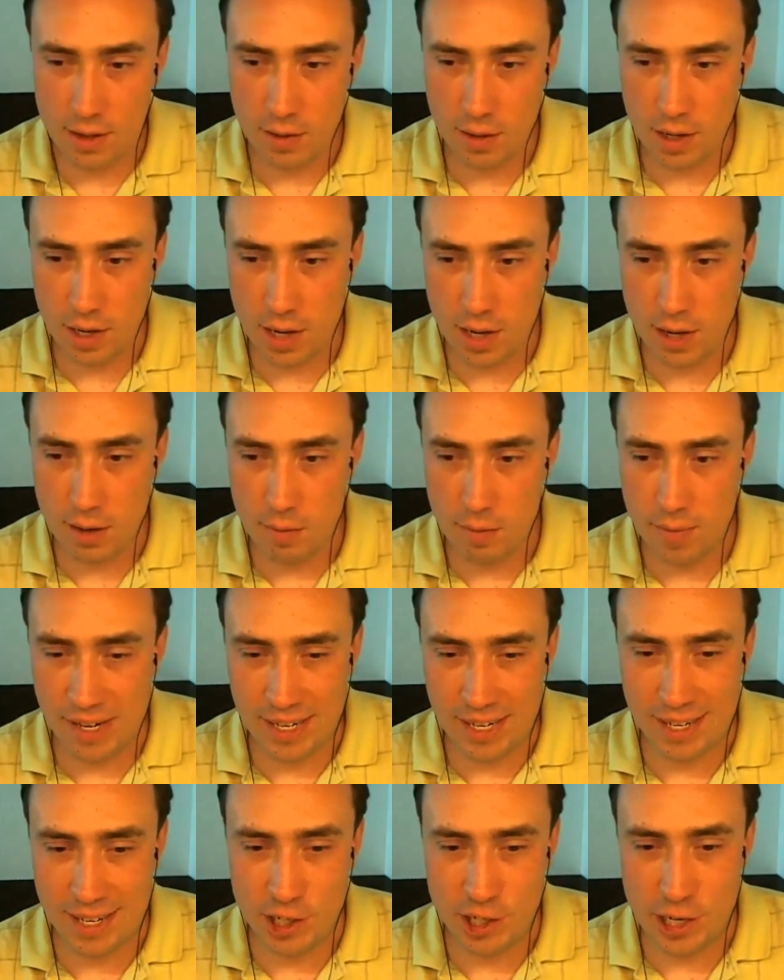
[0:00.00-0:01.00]
uh,
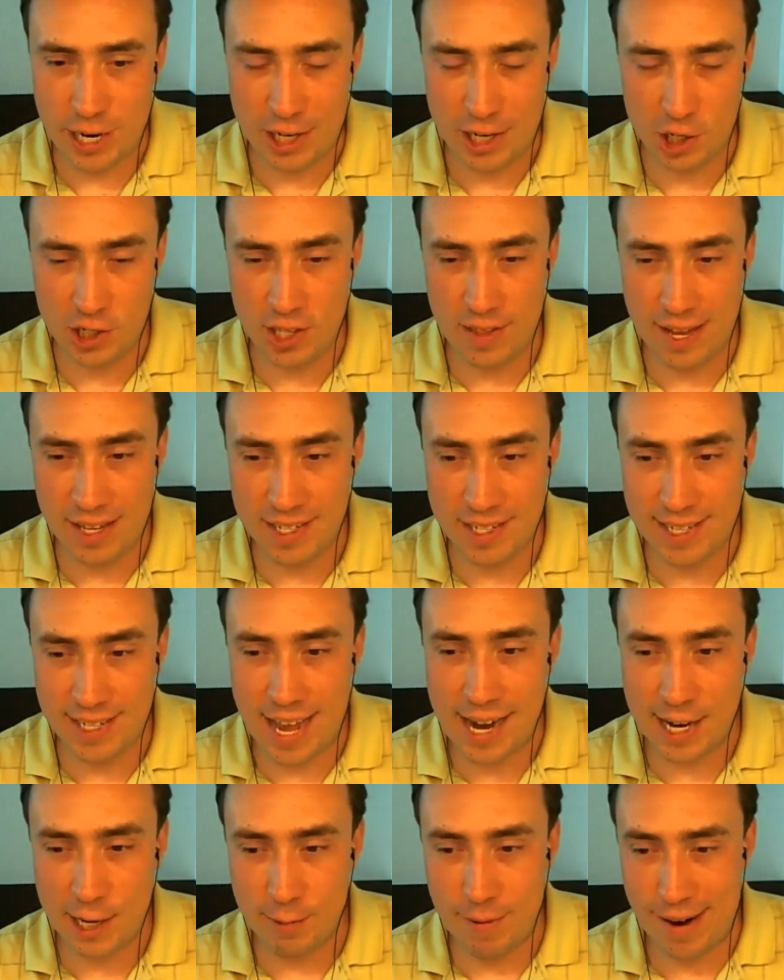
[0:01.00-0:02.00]
making any changes to that
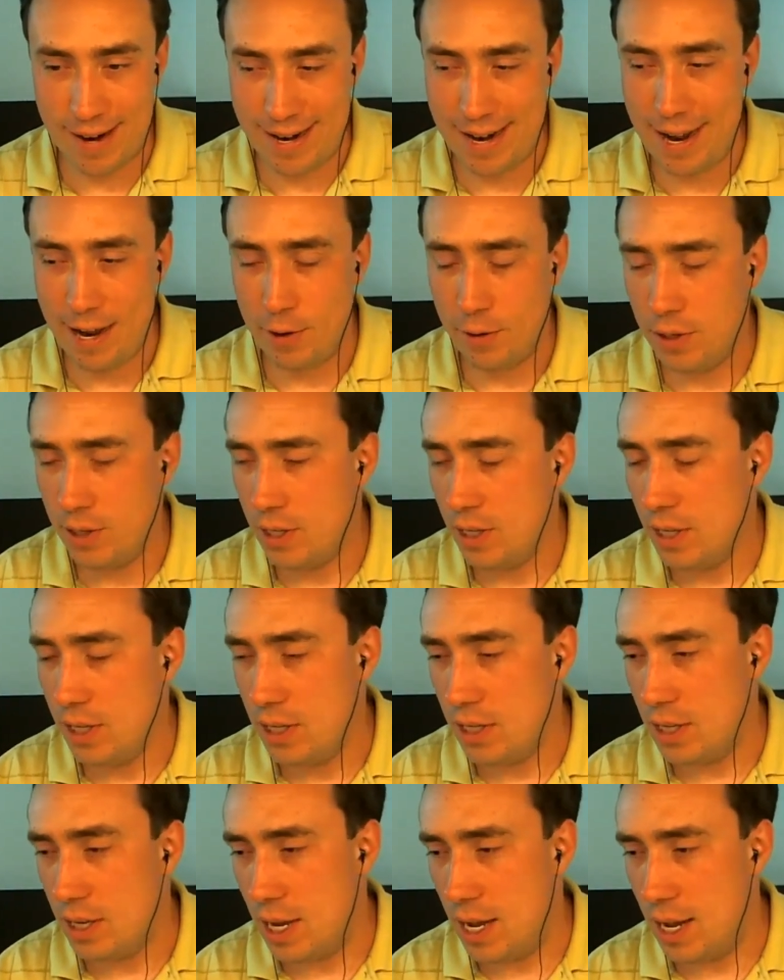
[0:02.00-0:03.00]
stack right now.
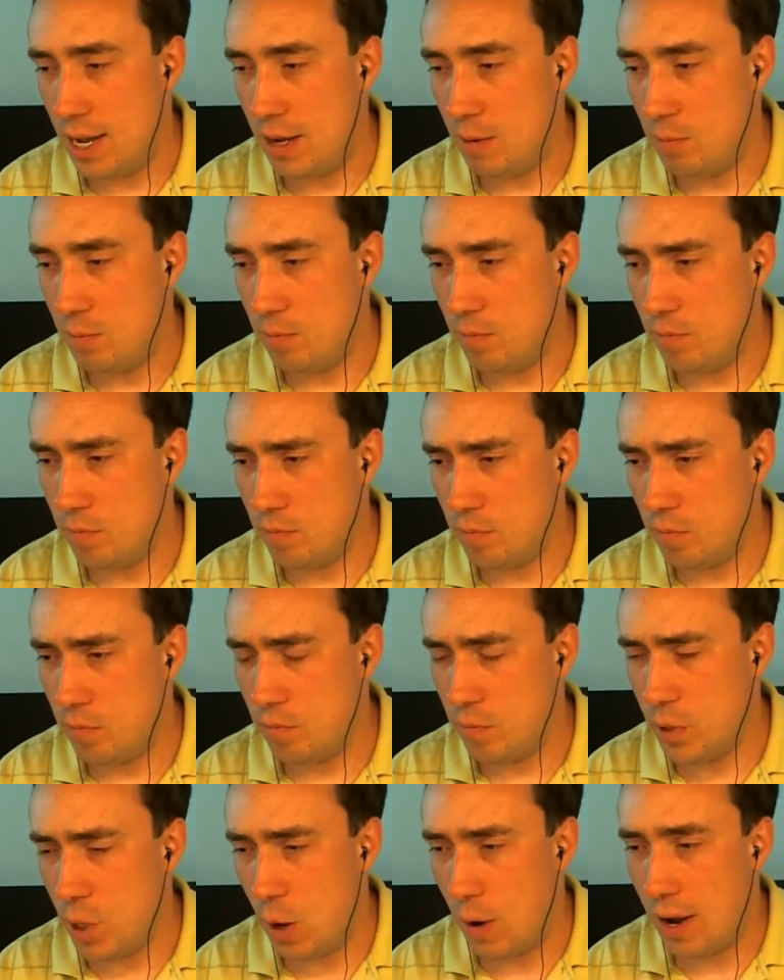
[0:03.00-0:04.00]
Um,
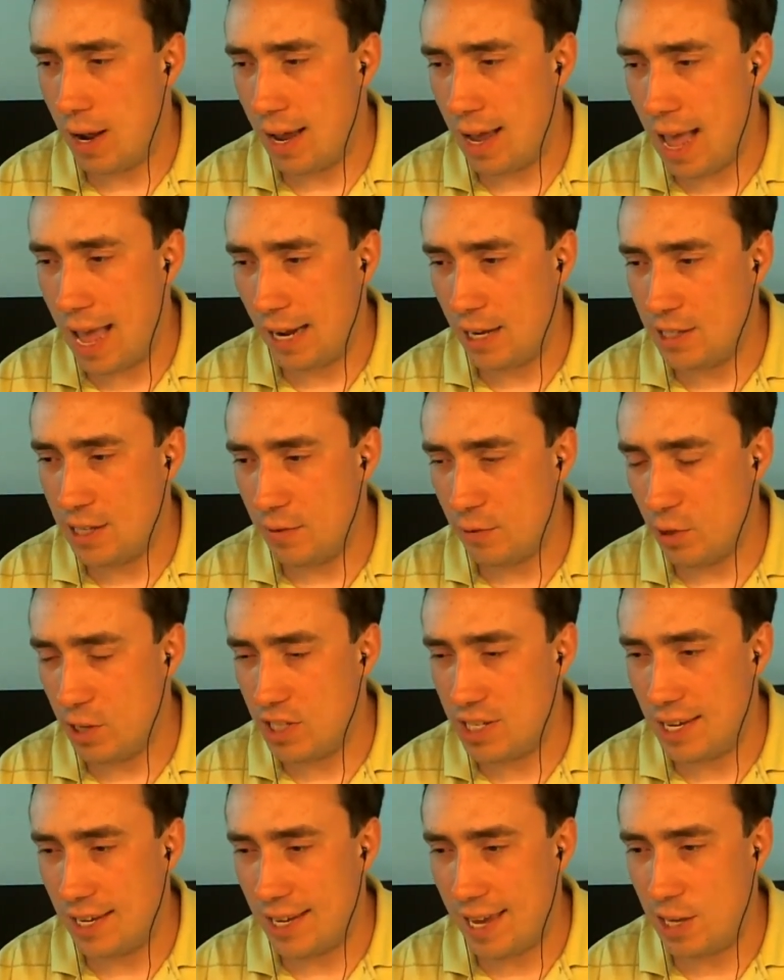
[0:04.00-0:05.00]
you know, I, I could definitely
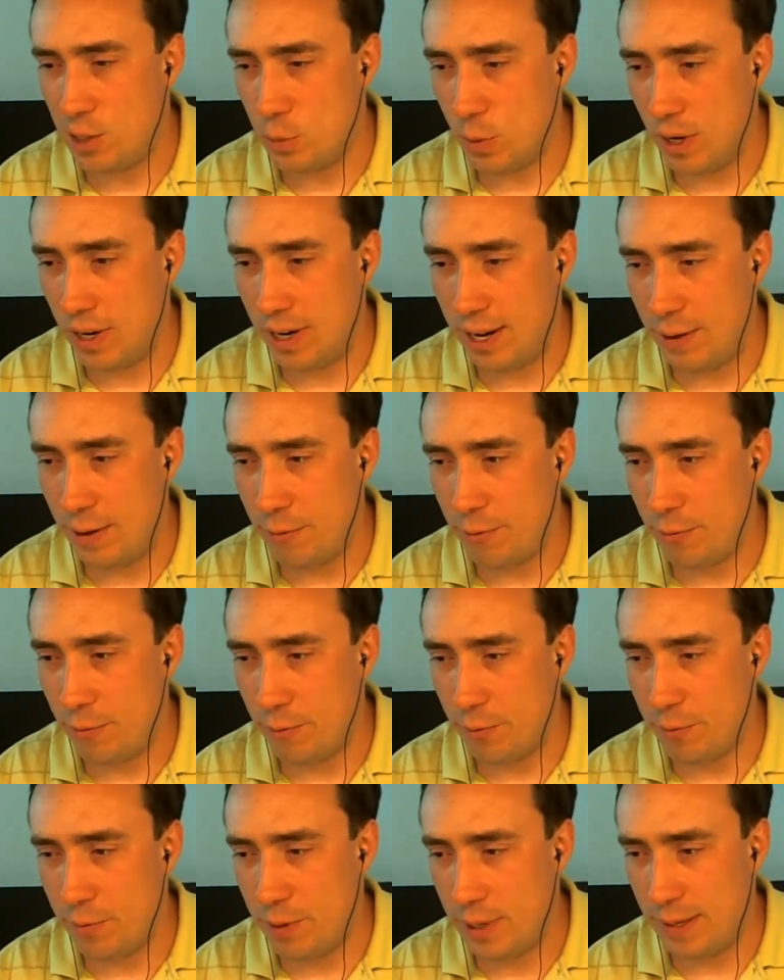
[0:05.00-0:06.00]
see a case where if
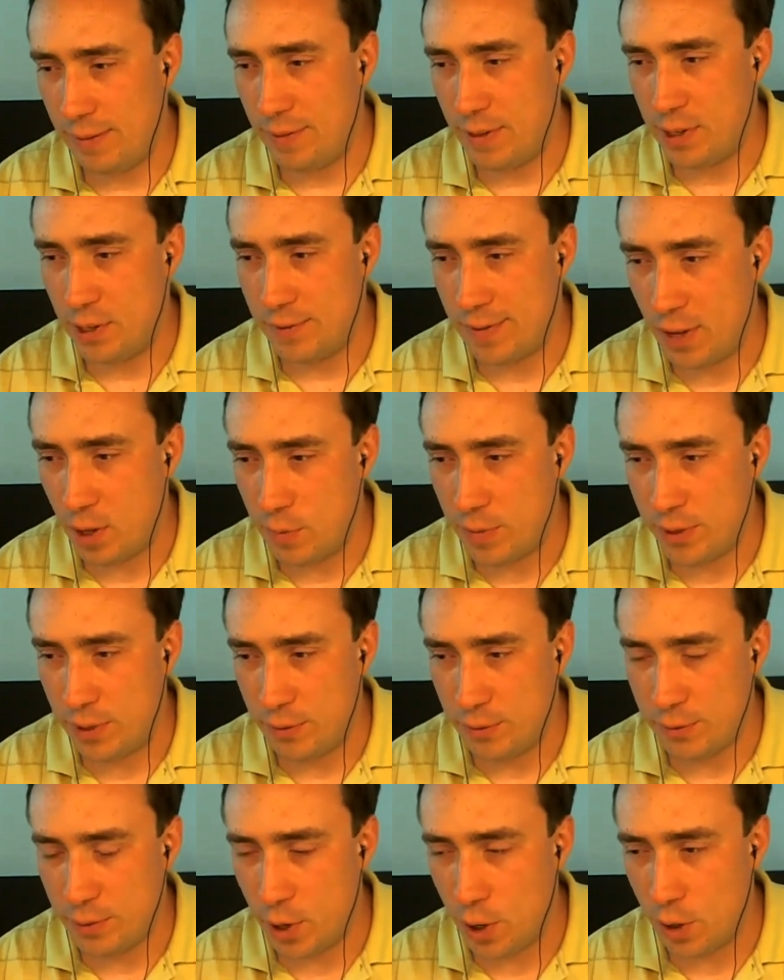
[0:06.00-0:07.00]
if the development
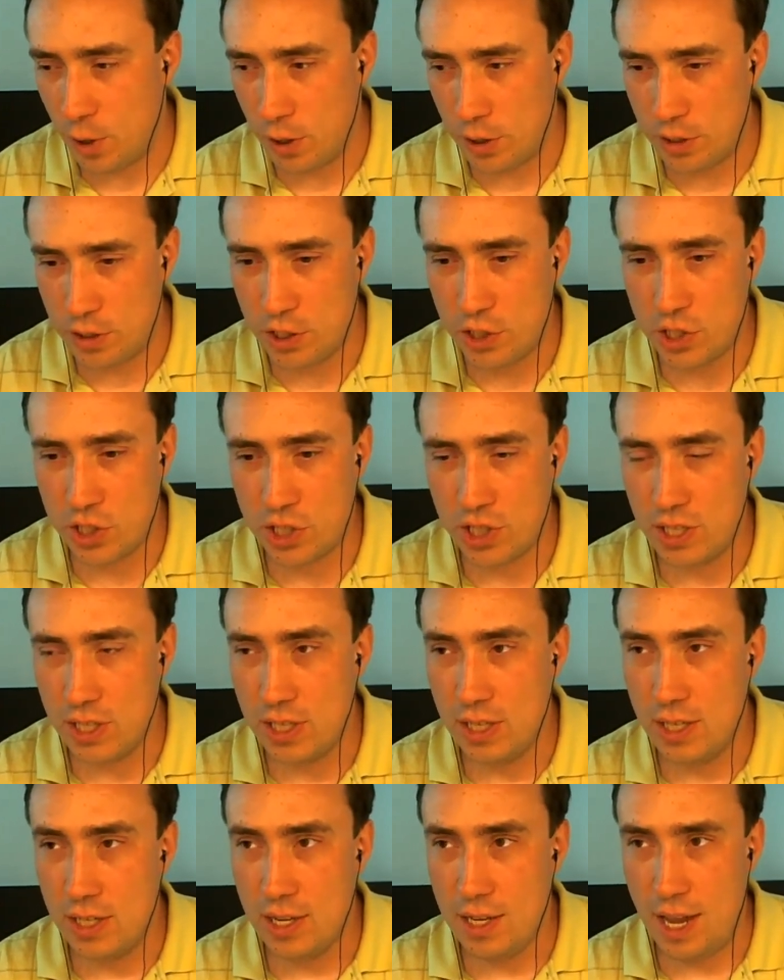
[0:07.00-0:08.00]
of cards
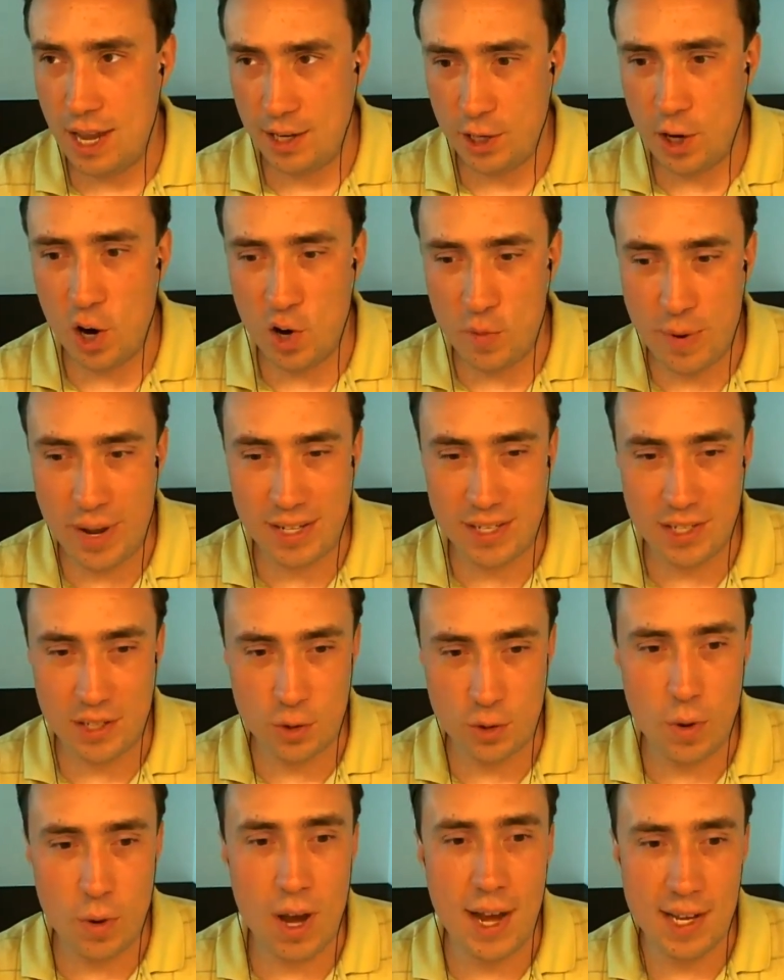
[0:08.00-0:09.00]
and card-based
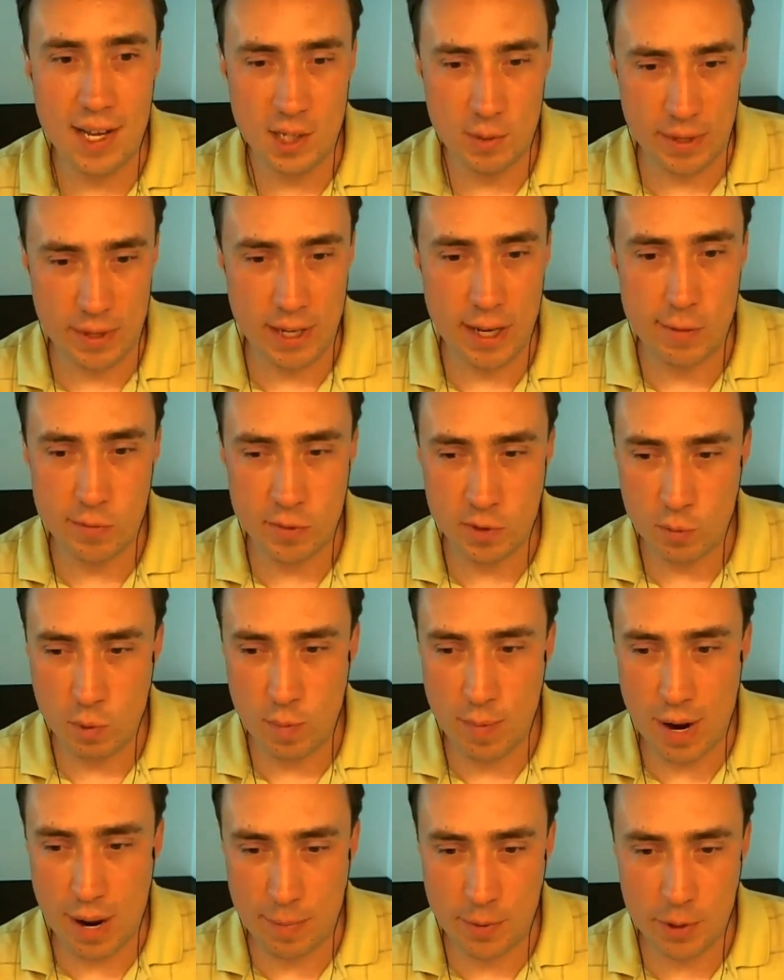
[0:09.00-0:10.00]
U Is becomes more
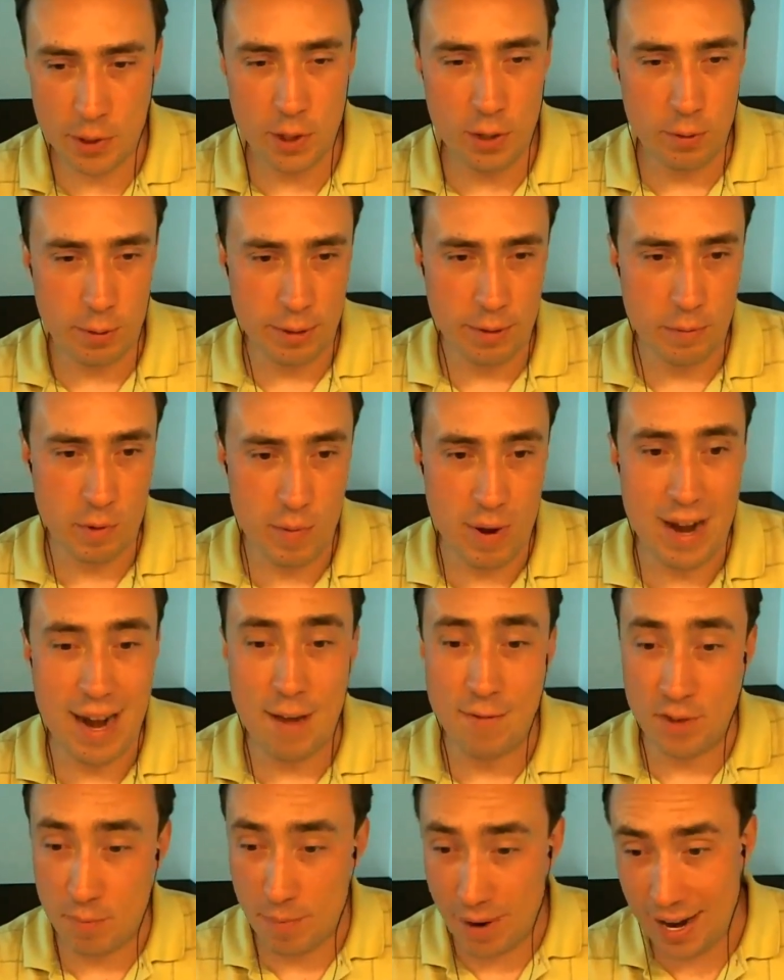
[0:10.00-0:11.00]
popular, we, we might have
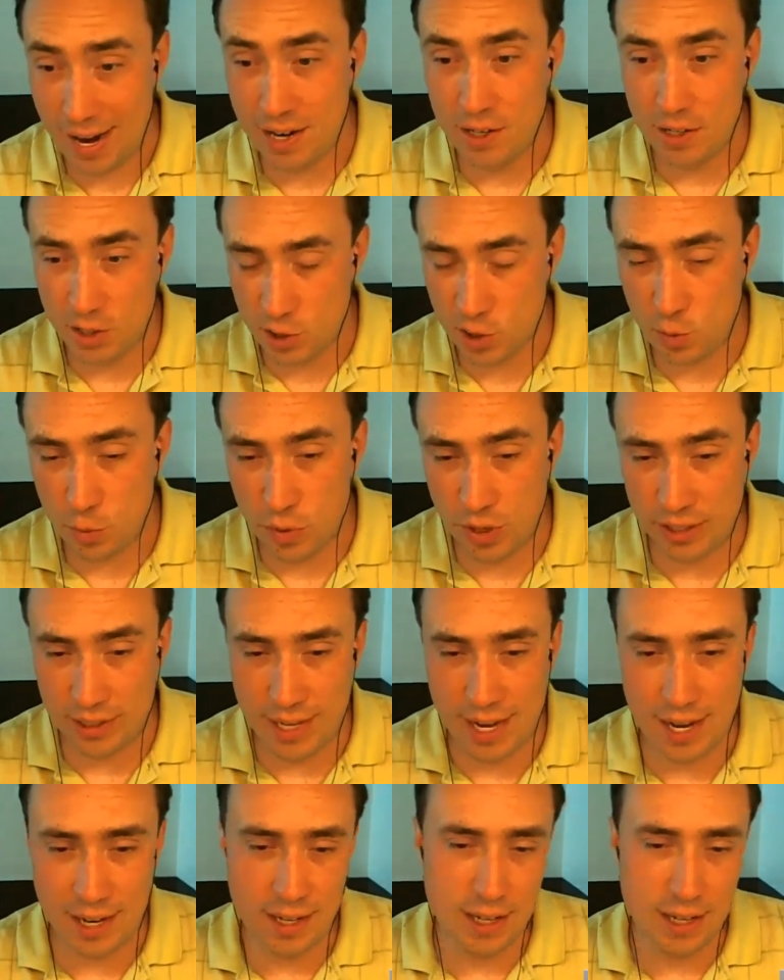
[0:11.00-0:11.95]
demand to bring that